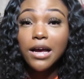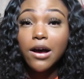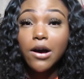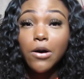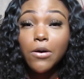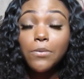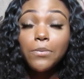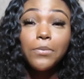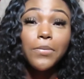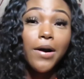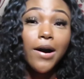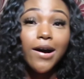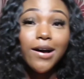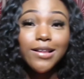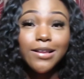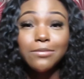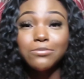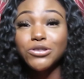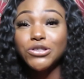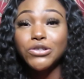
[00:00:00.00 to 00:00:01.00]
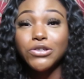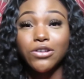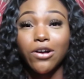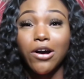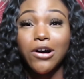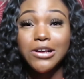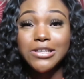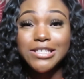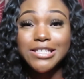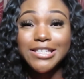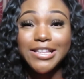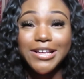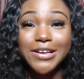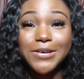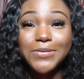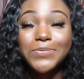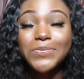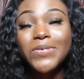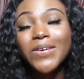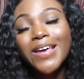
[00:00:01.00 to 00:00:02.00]
now, but I'm just gonna answer
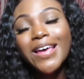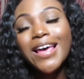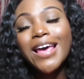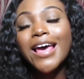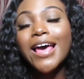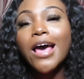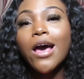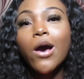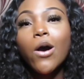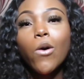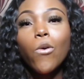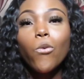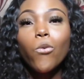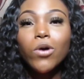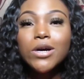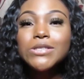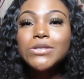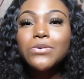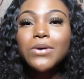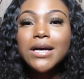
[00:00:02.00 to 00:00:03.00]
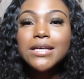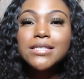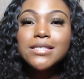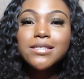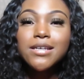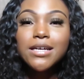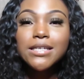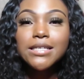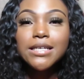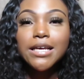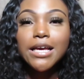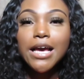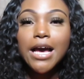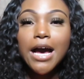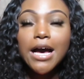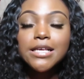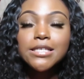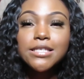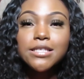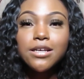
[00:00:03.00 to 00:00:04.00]
them. What do I study?
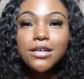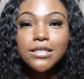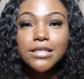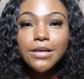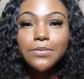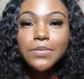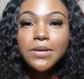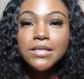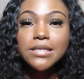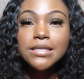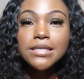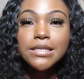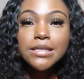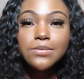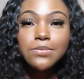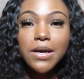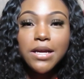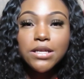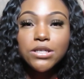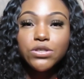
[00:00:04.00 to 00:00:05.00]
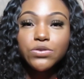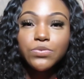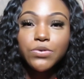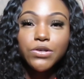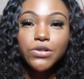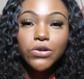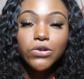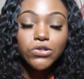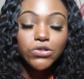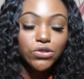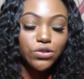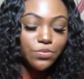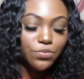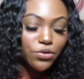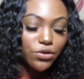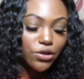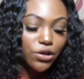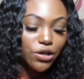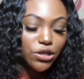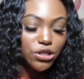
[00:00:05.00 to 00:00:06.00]
I study business management,
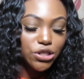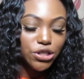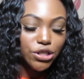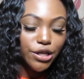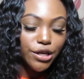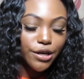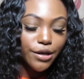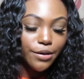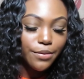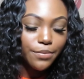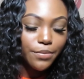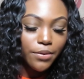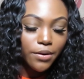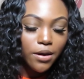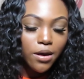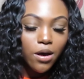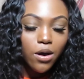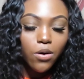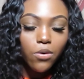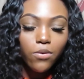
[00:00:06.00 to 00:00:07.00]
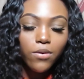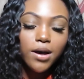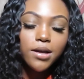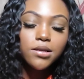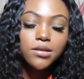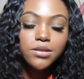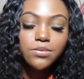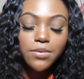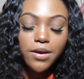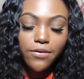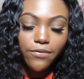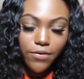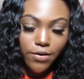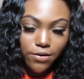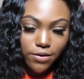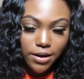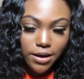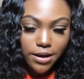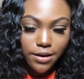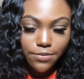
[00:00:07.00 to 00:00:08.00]
entrepreneurship. Why does my
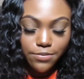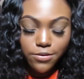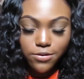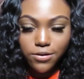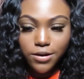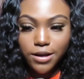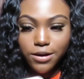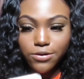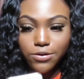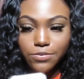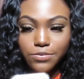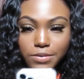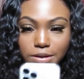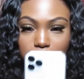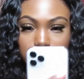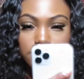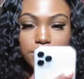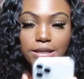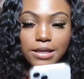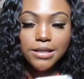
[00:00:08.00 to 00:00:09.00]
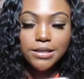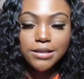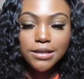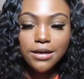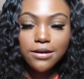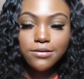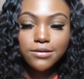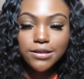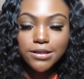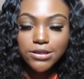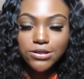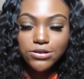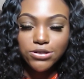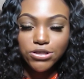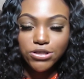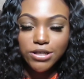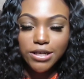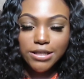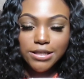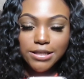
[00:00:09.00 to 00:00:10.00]
phone keep locking on me? And now it's
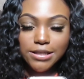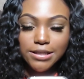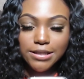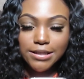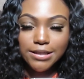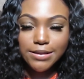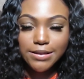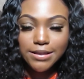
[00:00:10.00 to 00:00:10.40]
not trying to,